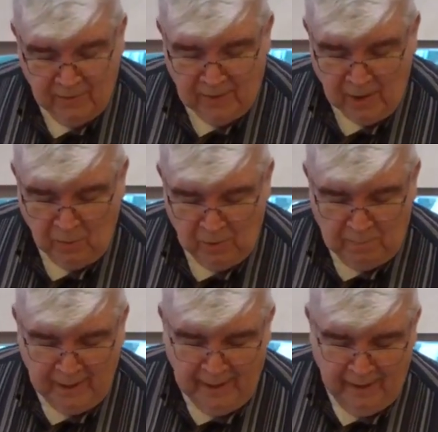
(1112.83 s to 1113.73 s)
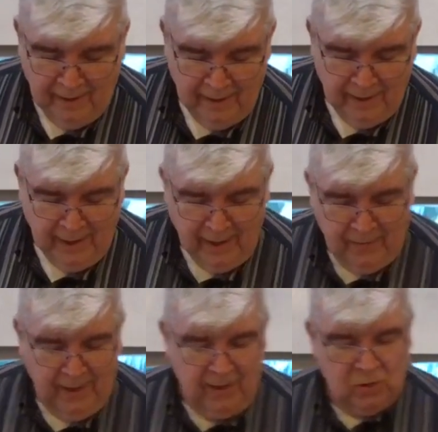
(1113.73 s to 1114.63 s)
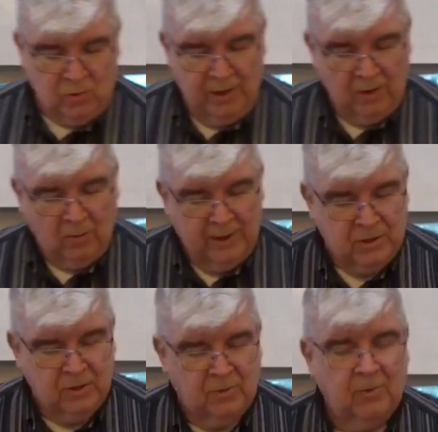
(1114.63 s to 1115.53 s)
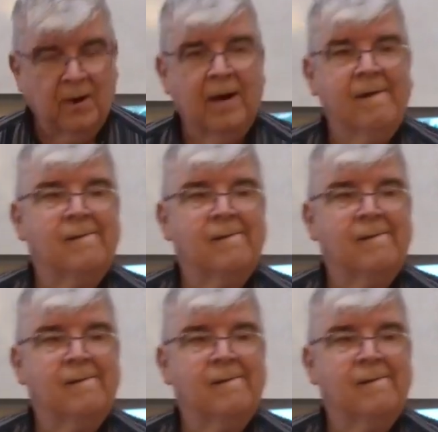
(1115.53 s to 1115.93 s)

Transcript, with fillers: that would be in the entry in question three?